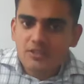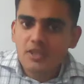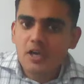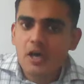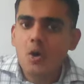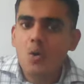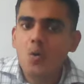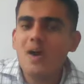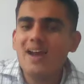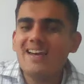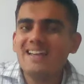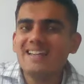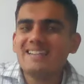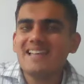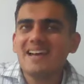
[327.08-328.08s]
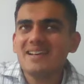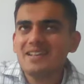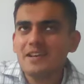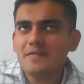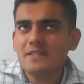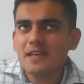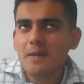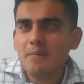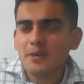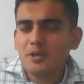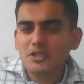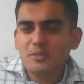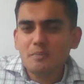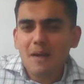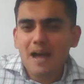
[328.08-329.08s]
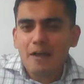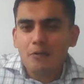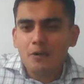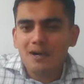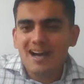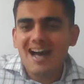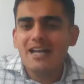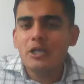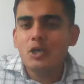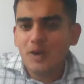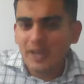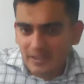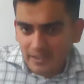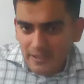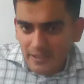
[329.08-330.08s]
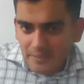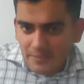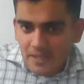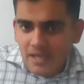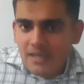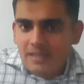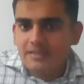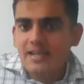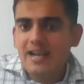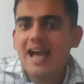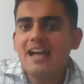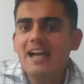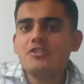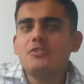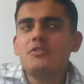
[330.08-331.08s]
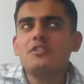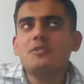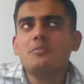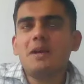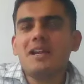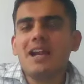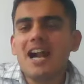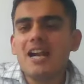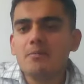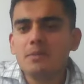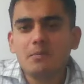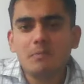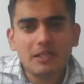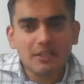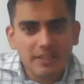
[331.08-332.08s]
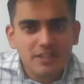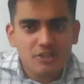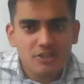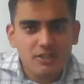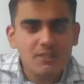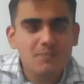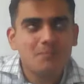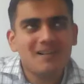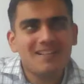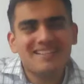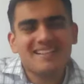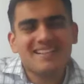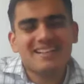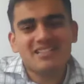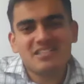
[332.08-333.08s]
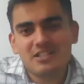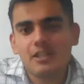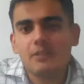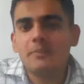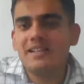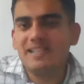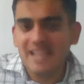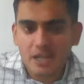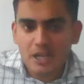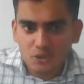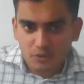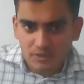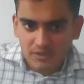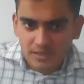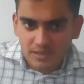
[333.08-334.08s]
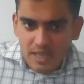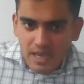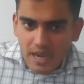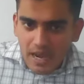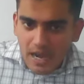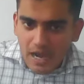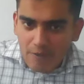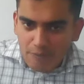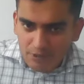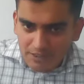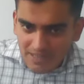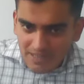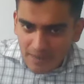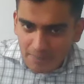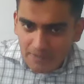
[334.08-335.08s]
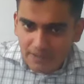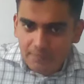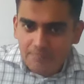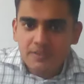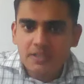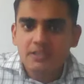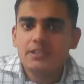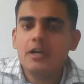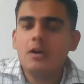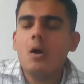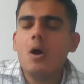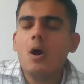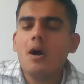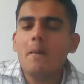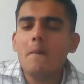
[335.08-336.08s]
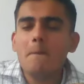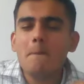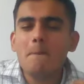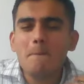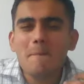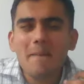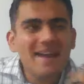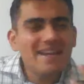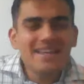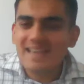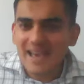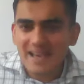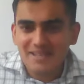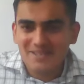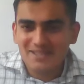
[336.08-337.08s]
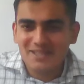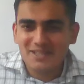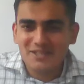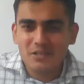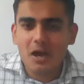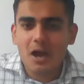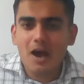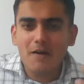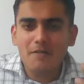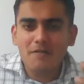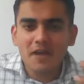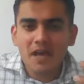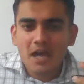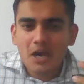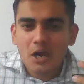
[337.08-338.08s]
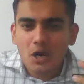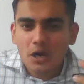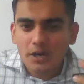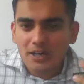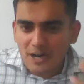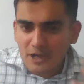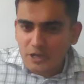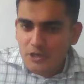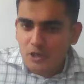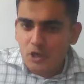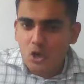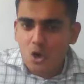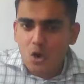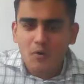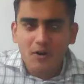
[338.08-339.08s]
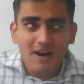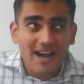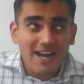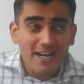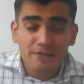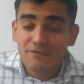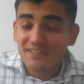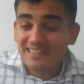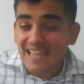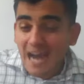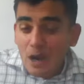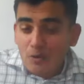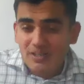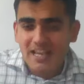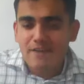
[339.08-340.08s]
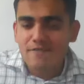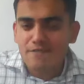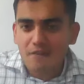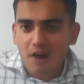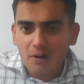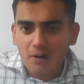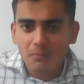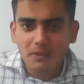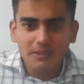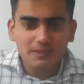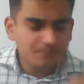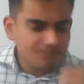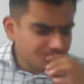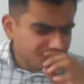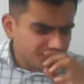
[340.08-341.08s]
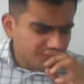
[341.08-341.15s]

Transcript: So when executives abuse power unknowingly, their actions may not be malicious, but they can still be dangerous for the company. There are many cases of control override without a formal